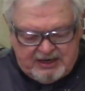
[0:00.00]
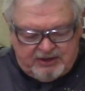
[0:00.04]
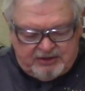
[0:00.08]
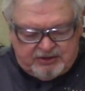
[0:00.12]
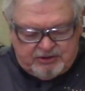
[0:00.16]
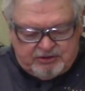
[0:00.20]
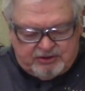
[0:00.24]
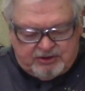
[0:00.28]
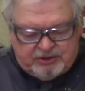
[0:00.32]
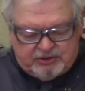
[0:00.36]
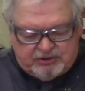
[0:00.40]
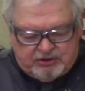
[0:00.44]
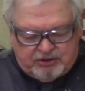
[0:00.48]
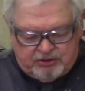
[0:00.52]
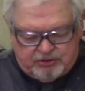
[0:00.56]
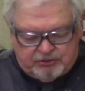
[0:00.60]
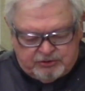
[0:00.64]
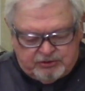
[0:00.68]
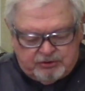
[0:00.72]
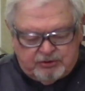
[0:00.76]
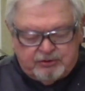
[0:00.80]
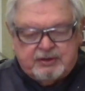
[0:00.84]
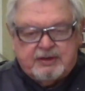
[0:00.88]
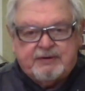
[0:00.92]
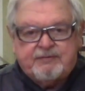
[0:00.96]
You can go
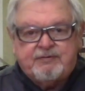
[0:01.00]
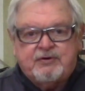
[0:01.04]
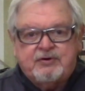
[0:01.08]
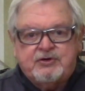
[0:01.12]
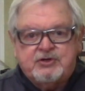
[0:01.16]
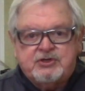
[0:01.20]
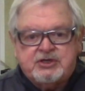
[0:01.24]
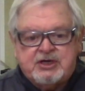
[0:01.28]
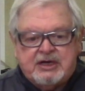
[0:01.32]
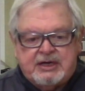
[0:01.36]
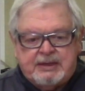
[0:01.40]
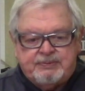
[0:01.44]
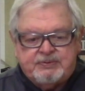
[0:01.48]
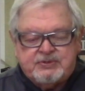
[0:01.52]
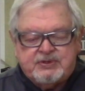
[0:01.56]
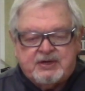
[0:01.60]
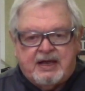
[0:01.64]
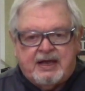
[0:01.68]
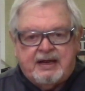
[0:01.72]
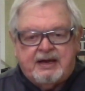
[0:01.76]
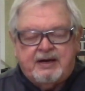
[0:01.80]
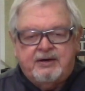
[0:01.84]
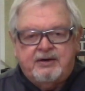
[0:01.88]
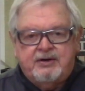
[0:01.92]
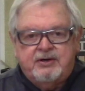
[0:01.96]
to different shapes
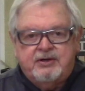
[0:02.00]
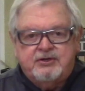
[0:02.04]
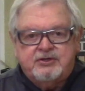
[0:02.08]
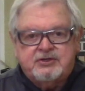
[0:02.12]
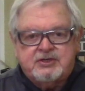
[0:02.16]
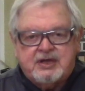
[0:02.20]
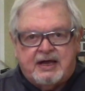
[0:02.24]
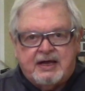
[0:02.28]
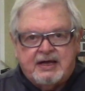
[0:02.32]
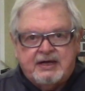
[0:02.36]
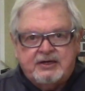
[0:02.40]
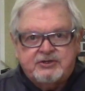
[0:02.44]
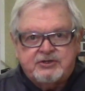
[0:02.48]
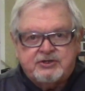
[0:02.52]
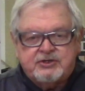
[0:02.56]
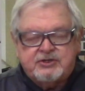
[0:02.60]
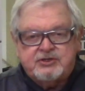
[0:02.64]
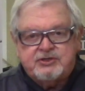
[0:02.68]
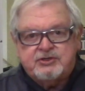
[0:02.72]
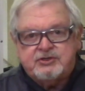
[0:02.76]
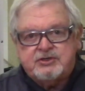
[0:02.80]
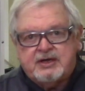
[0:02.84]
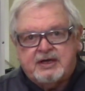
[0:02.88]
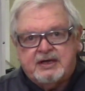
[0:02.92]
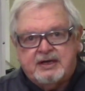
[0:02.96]
and
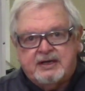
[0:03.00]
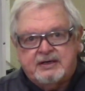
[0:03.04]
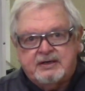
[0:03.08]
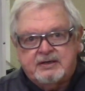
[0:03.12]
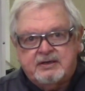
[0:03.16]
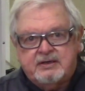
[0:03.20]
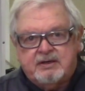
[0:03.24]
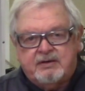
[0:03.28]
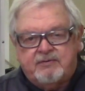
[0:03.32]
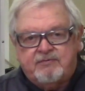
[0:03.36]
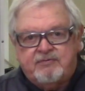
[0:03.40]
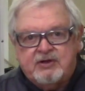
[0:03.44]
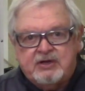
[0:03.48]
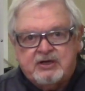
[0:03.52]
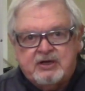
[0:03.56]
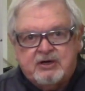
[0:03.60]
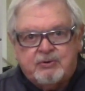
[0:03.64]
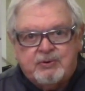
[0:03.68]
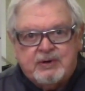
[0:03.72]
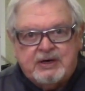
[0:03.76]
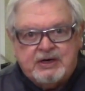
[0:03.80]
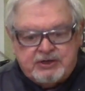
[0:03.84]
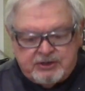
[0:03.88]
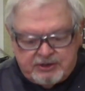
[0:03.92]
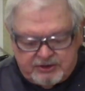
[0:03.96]
sizes and
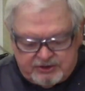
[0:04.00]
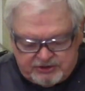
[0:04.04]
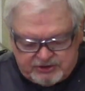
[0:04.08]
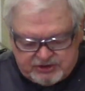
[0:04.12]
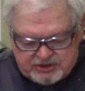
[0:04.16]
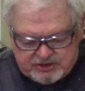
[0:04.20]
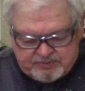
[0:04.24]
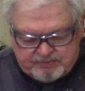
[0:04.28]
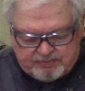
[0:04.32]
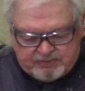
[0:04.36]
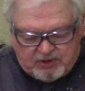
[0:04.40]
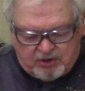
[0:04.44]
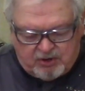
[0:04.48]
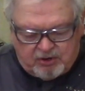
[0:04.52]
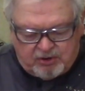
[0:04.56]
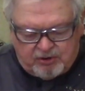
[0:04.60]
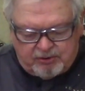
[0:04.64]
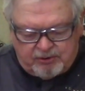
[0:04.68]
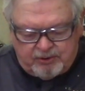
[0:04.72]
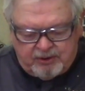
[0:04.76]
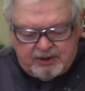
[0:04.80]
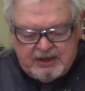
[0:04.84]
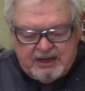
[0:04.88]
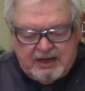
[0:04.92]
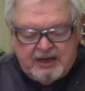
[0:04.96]
configurations,
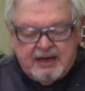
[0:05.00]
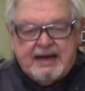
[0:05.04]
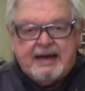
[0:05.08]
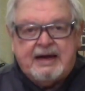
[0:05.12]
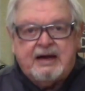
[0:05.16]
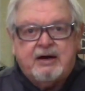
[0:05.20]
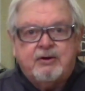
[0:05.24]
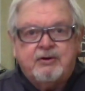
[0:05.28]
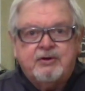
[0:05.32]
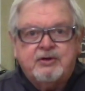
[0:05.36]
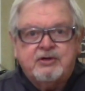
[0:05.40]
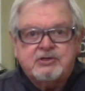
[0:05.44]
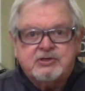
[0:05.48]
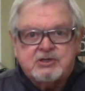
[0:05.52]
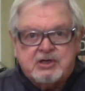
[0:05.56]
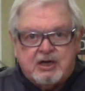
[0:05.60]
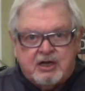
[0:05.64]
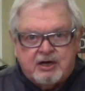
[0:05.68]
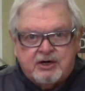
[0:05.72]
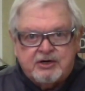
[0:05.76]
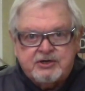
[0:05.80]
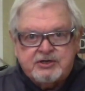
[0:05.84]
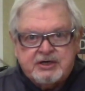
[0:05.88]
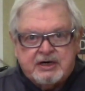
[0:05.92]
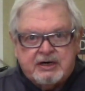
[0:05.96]
small areas,
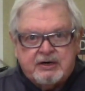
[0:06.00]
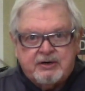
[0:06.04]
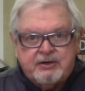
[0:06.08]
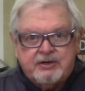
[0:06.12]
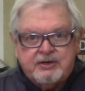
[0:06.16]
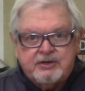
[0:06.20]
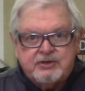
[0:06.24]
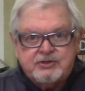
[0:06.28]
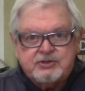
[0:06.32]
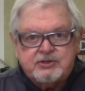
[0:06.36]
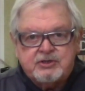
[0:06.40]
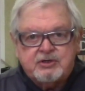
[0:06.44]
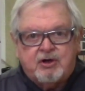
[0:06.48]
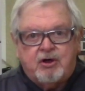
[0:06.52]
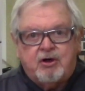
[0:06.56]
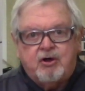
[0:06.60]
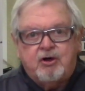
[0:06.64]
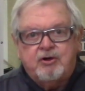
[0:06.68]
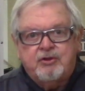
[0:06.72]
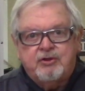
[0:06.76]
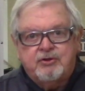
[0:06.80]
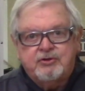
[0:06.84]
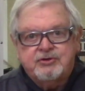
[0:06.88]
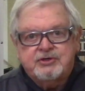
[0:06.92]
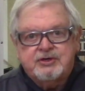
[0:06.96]
large areas,
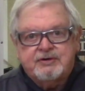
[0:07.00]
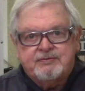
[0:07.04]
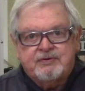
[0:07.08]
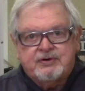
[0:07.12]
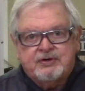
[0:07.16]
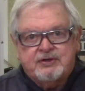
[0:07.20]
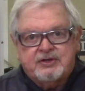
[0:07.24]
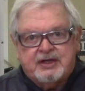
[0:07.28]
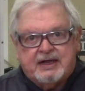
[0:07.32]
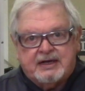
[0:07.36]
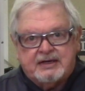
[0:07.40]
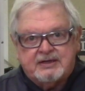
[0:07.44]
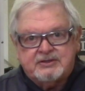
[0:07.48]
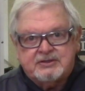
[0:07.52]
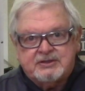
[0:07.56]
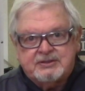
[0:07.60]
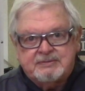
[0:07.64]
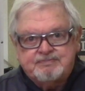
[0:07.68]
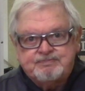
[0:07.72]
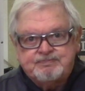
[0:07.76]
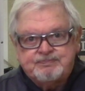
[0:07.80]
all those different things.